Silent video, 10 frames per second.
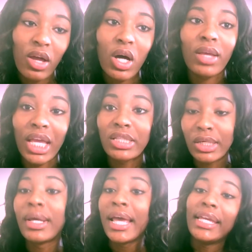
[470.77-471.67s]
So she
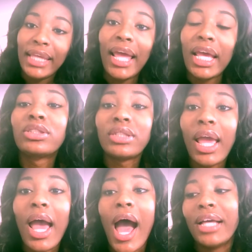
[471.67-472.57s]
was just always ready
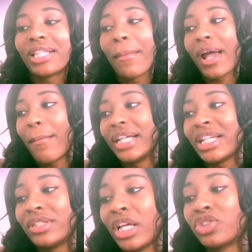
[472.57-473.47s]
to move to a
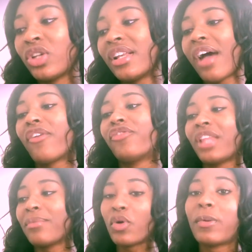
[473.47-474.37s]
bigger house, bigger
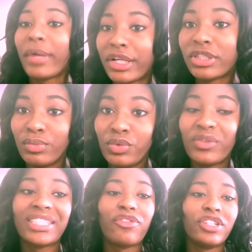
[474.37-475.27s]
location and
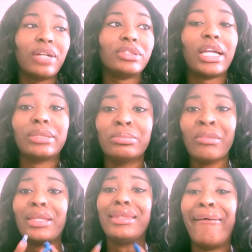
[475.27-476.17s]
stuff. So
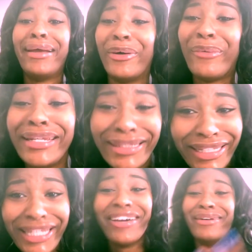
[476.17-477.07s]
she just saw this
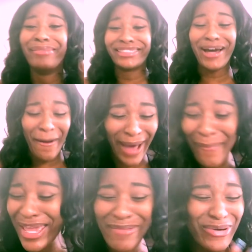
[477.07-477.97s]
opportunity as
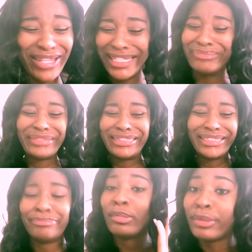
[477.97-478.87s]
like, okay, so let's
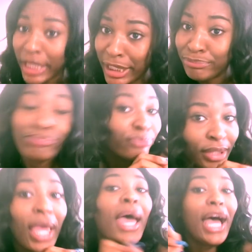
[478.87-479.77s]
move and we're gonna transfer for